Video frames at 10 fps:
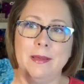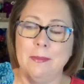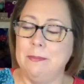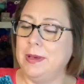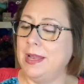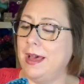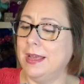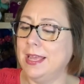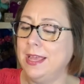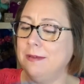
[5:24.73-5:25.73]
but I
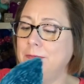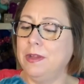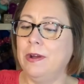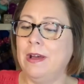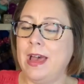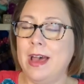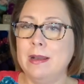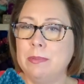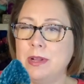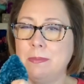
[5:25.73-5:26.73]
can't figure out how to put a